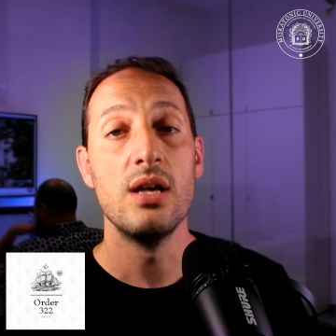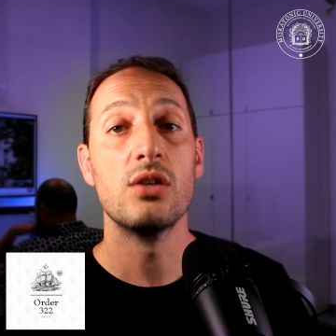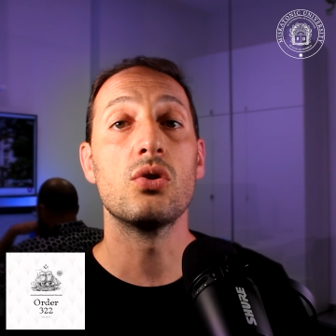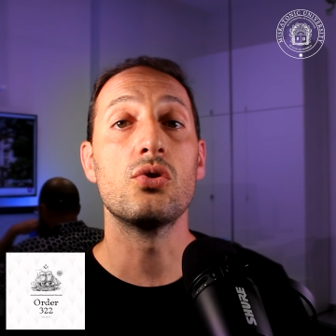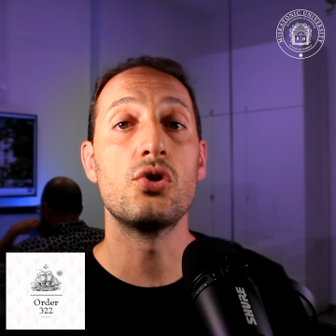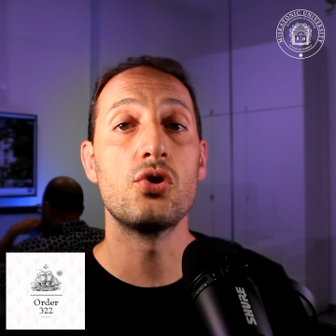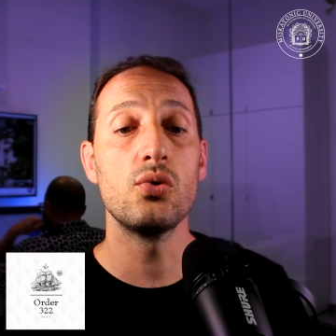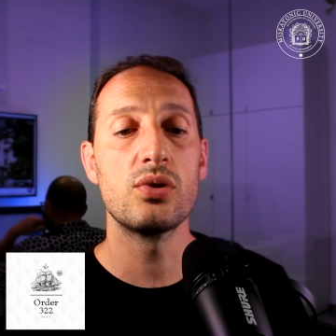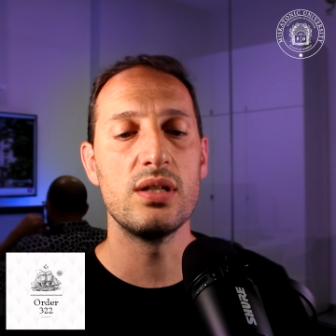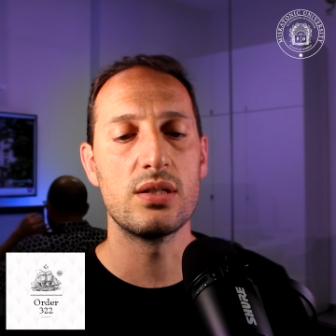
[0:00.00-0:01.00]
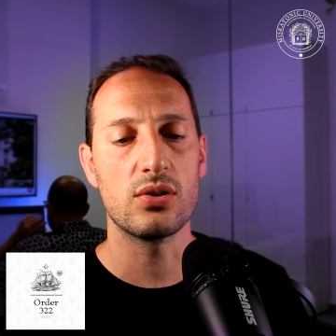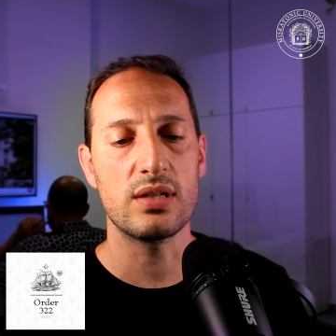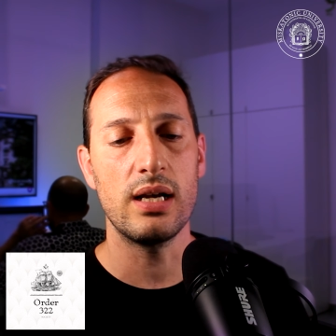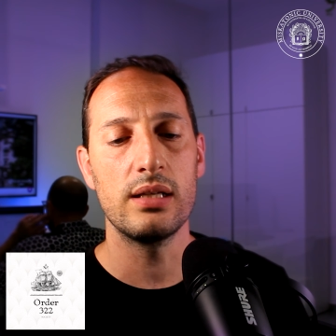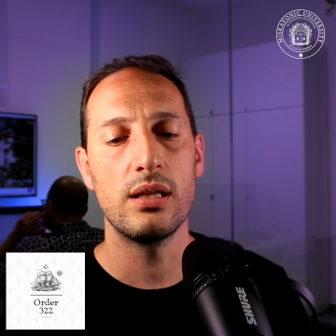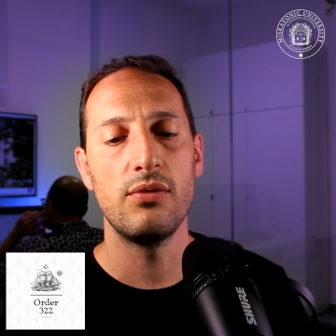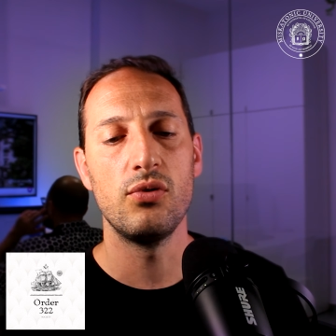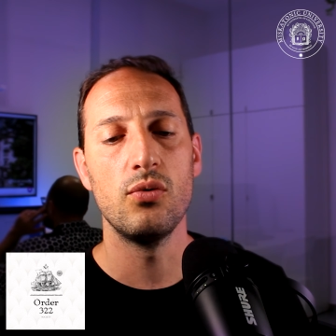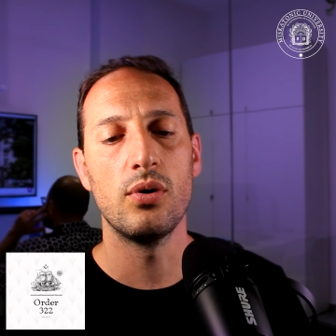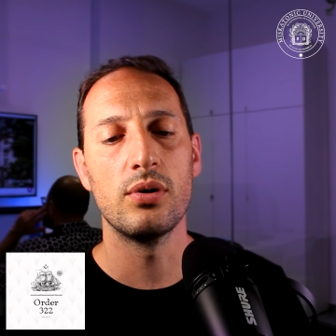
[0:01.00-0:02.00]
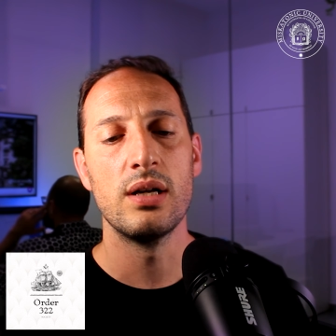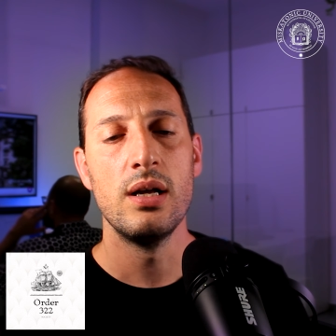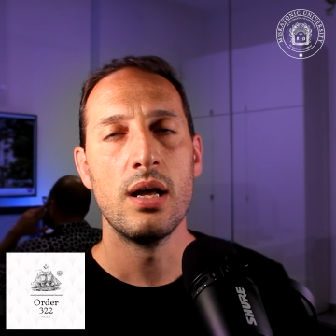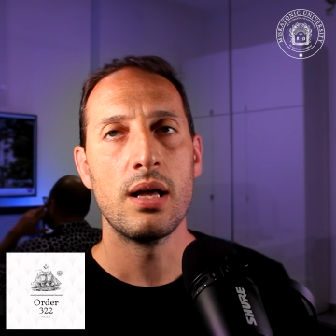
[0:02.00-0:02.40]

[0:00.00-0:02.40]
So choose this society if you want